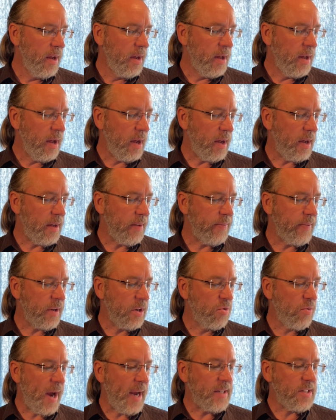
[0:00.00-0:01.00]
the
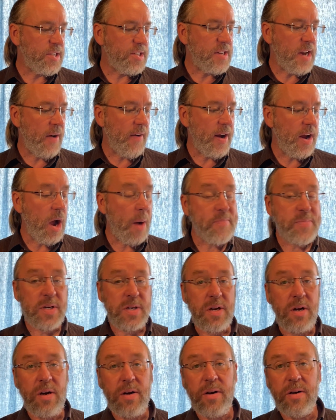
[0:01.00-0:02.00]
Great
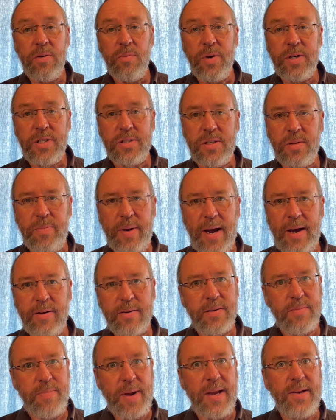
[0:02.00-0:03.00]
Stereopticon, which is
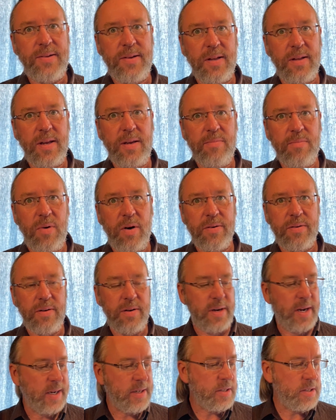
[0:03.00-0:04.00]
about basically modern
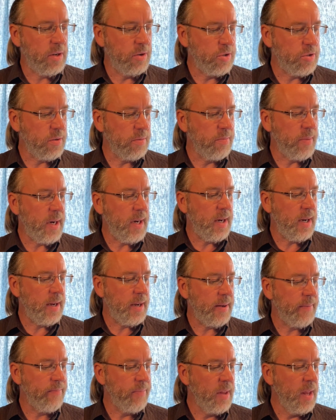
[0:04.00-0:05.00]
day social
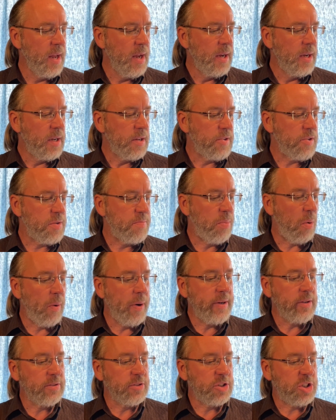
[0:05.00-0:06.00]
media,
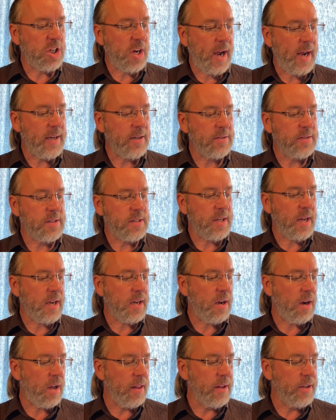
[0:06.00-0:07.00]
spoiled child
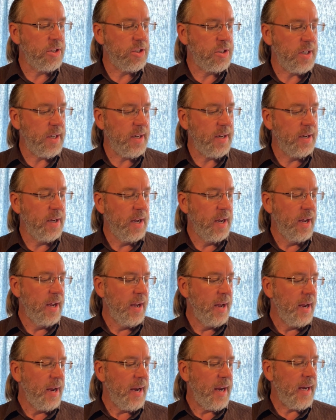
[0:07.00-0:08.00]
psychology,
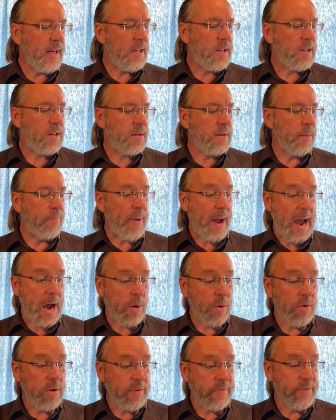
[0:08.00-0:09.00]
the
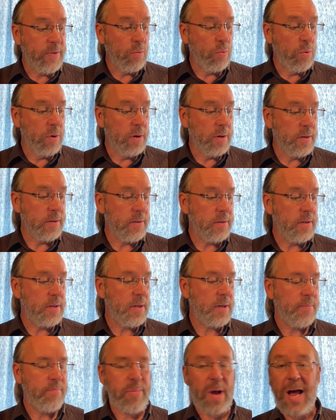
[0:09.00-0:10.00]
power of the word,
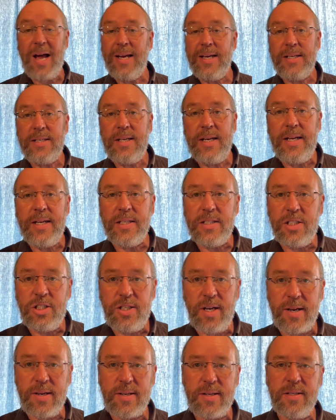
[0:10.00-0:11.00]
piety and
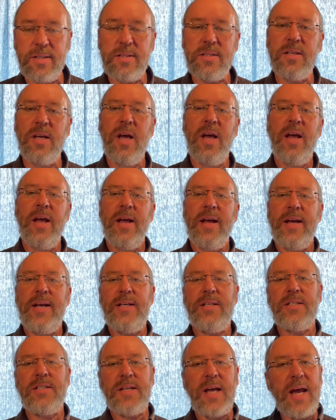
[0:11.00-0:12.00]
justice.
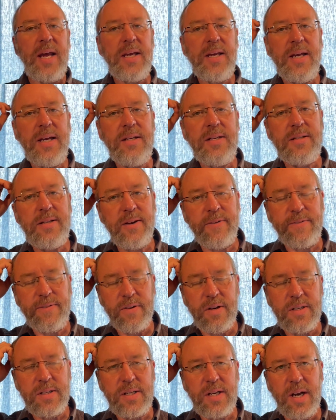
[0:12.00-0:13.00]
He's taking
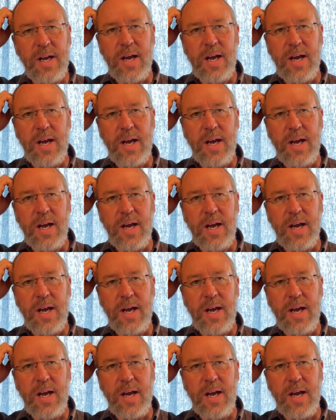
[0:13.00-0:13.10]
different